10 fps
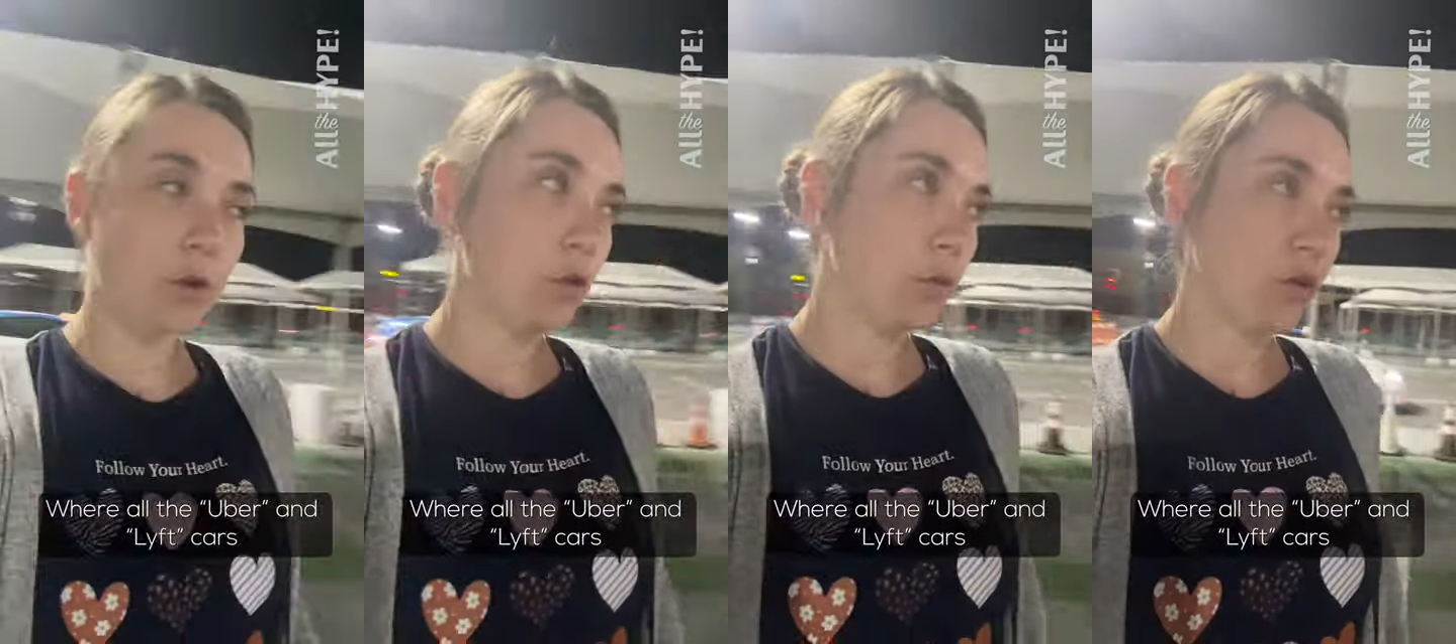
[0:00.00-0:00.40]

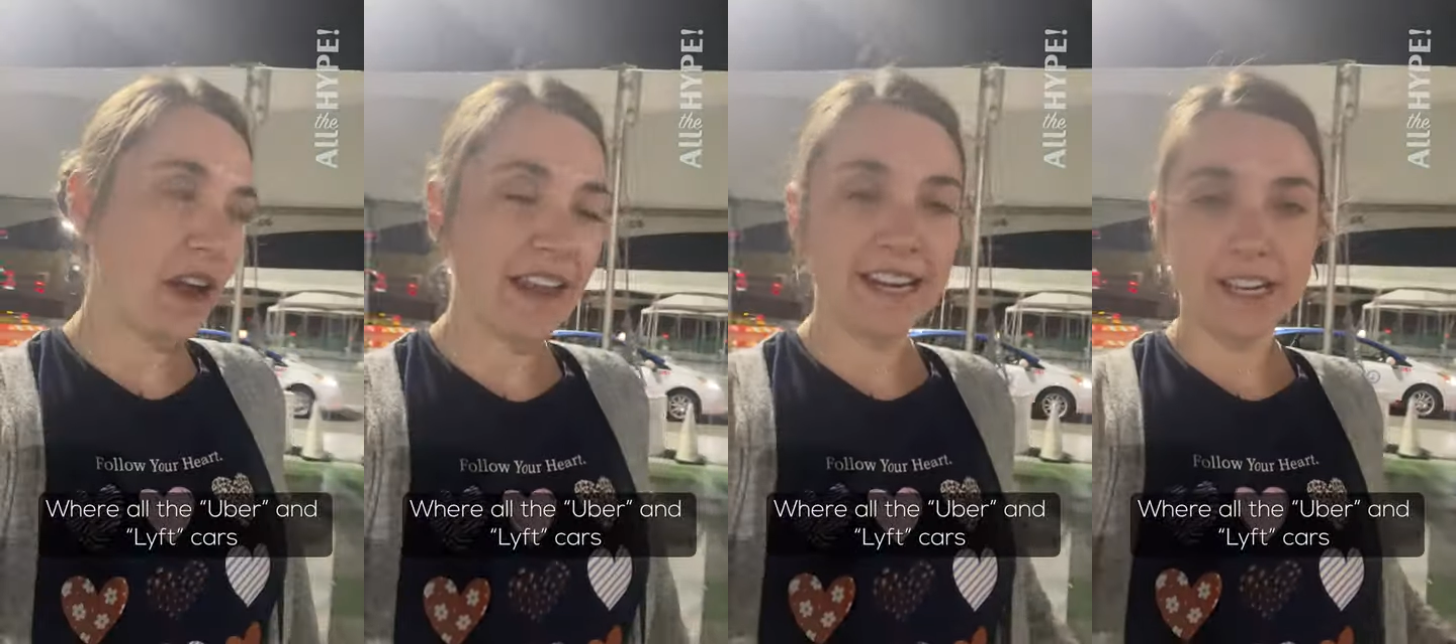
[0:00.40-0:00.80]
Uber
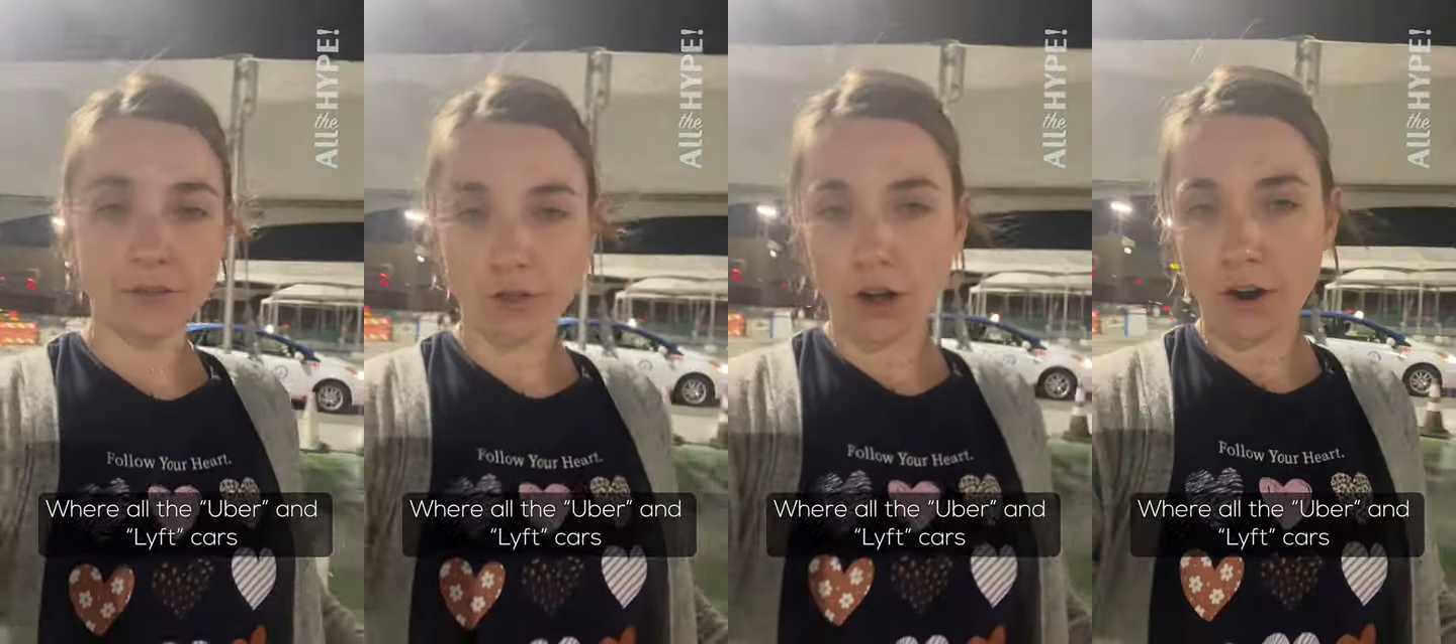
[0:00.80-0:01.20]
and
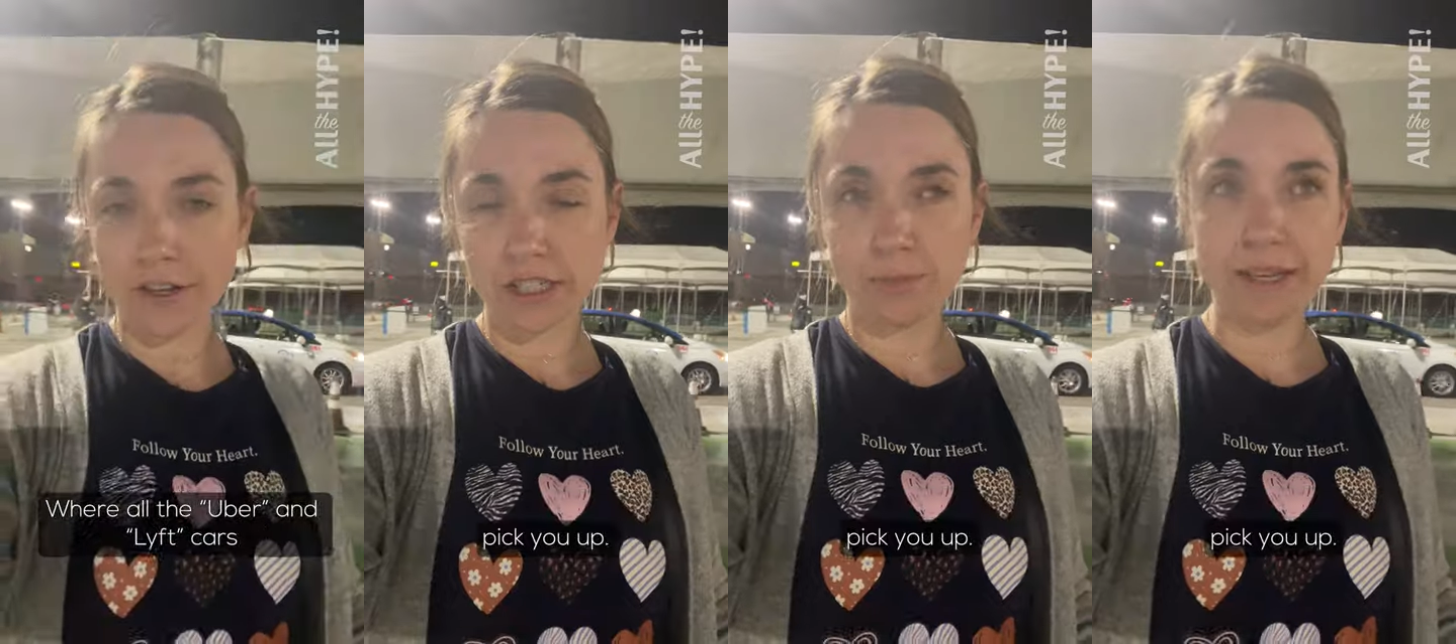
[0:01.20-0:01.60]
Lyft
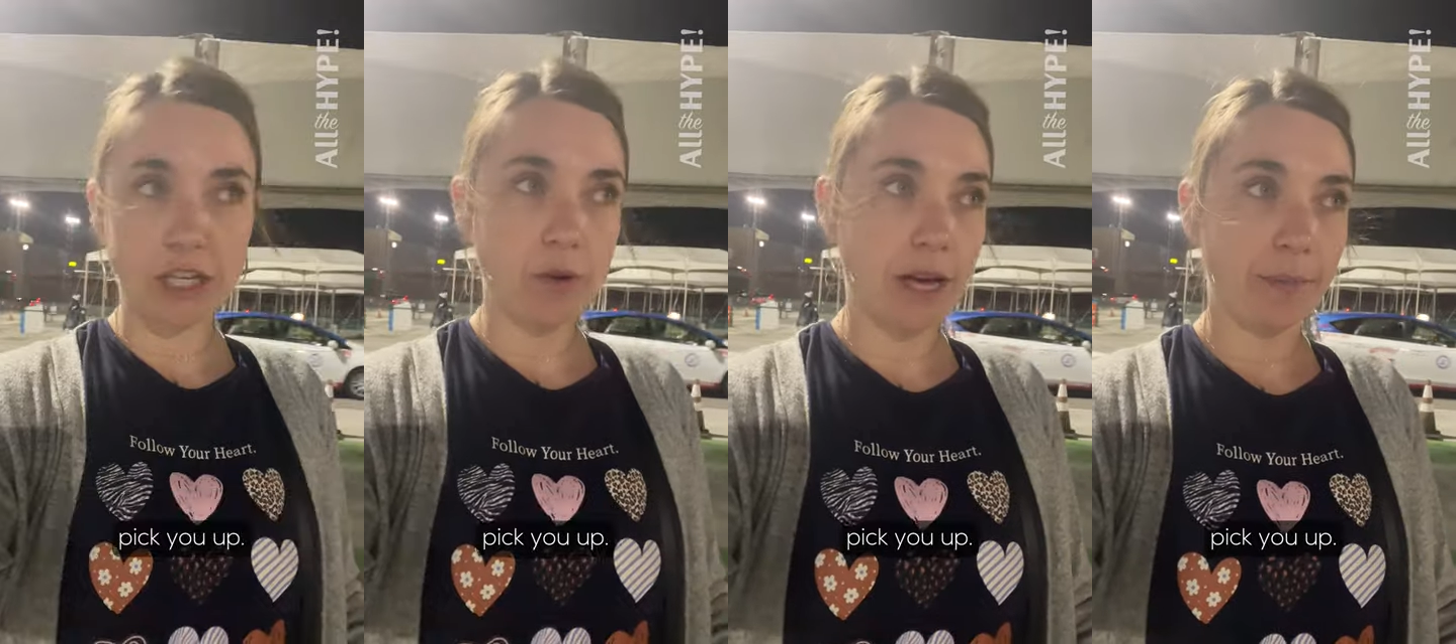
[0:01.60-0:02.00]
cars pick
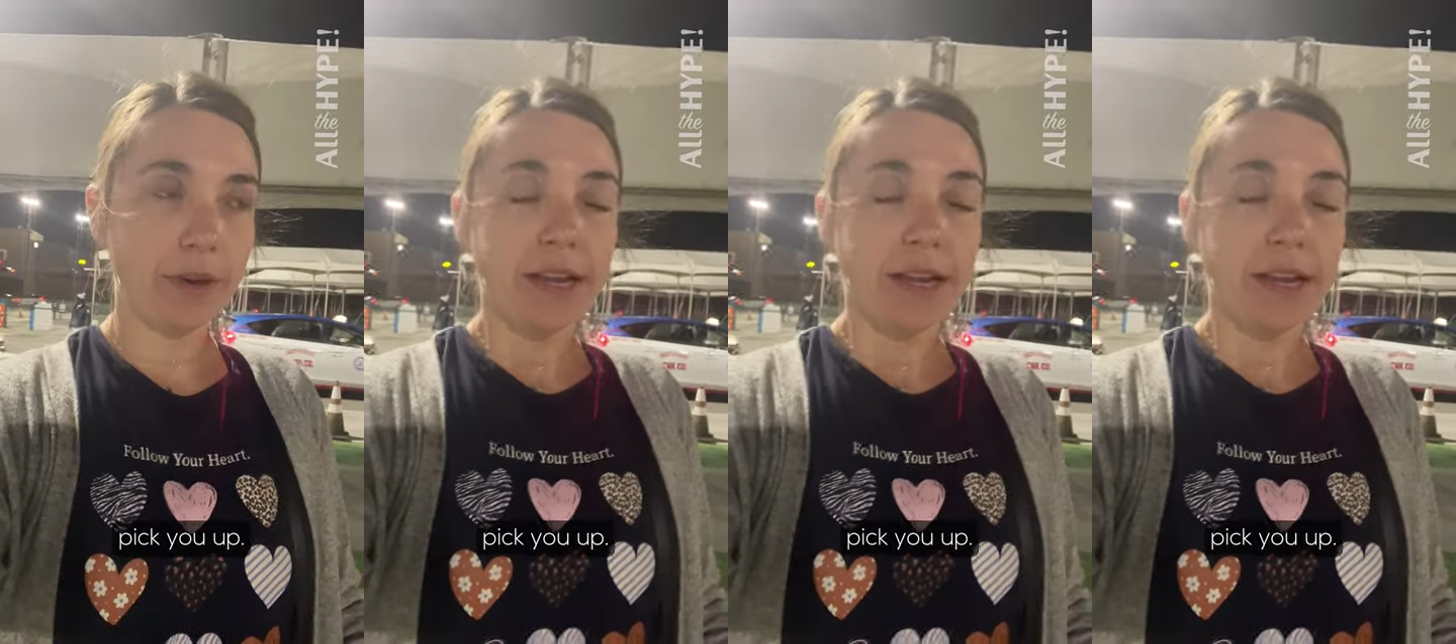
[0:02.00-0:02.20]
you up.